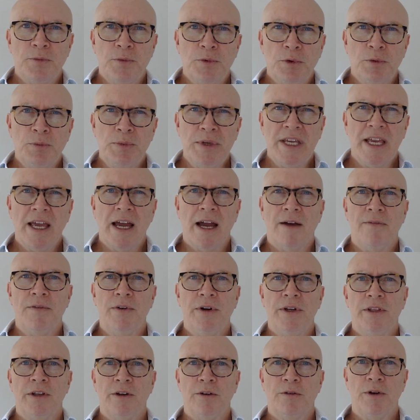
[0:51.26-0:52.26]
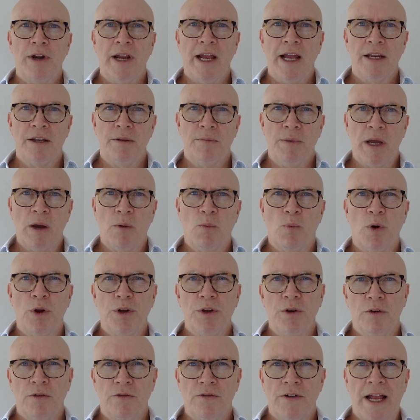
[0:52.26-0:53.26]
we'll be covering the ground about what
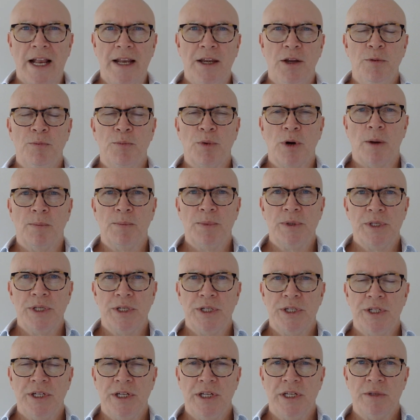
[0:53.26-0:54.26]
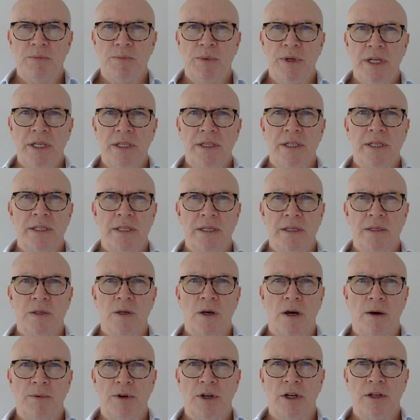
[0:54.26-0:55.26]
your value proposition is, but in this
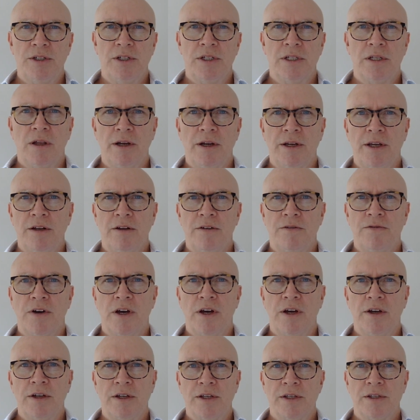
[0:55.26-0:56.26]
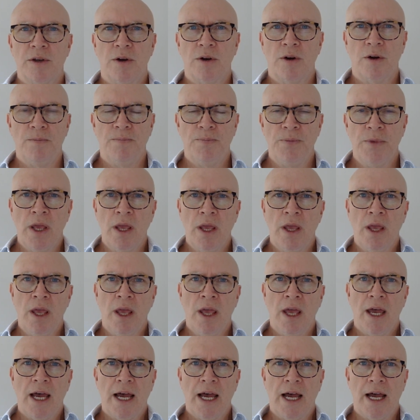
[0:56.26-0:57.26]
assignment I'd just like you to focus on
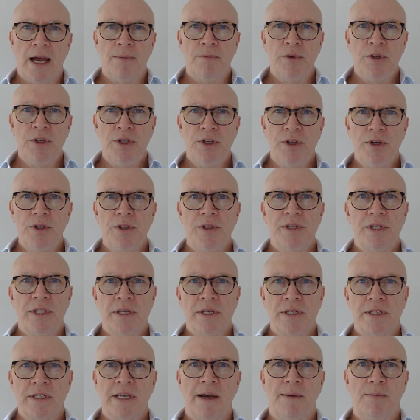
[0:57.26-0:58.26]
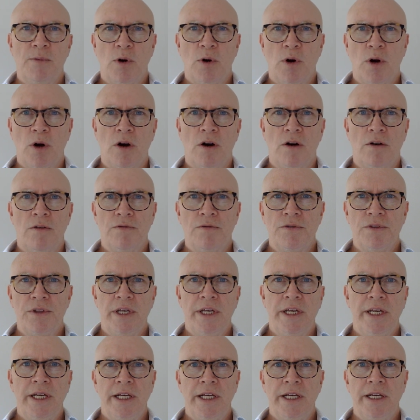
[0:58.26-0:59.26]
using some of
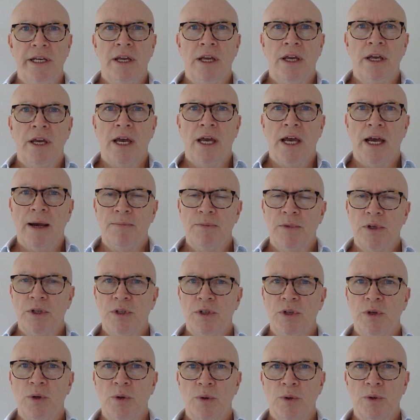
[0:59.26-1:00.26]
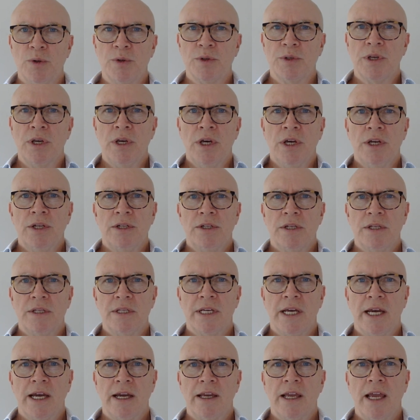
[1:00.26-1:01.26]
the tools to
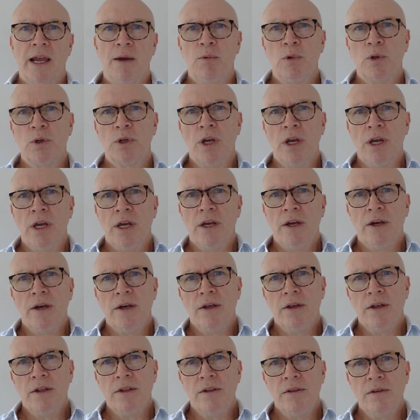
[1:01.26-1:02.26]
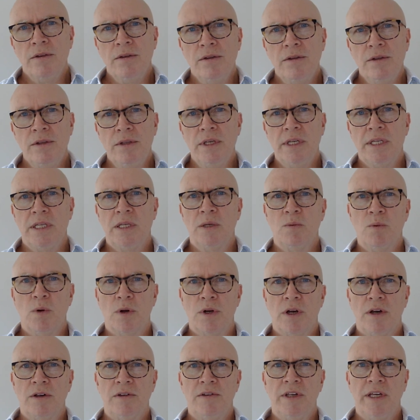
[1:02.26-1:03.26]
say, okay, well, look, this is
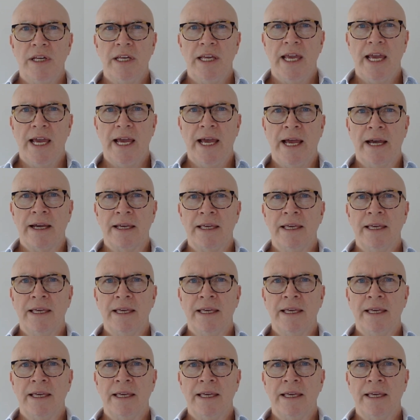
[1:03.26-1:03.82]
what I think our